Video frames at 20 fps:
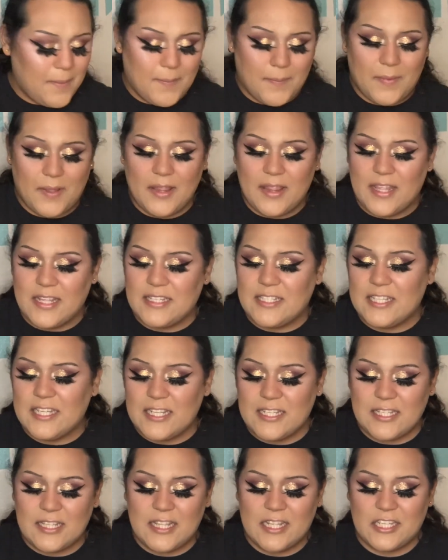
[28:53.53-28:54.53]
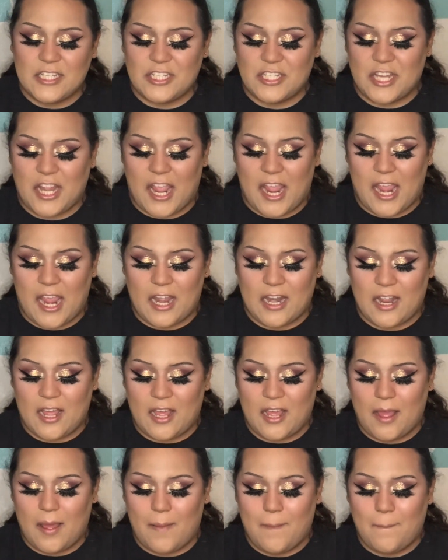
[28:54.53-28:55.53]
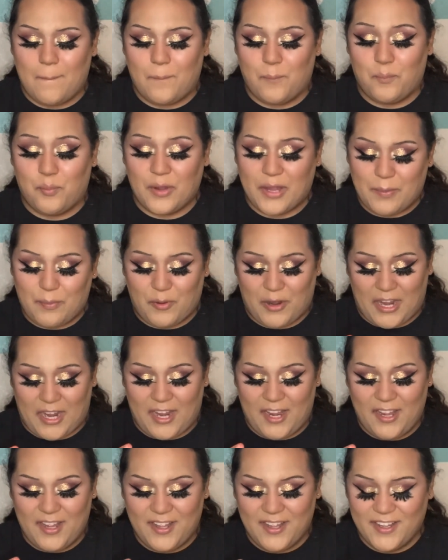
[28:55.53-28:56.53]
This is the shade Brie Brie.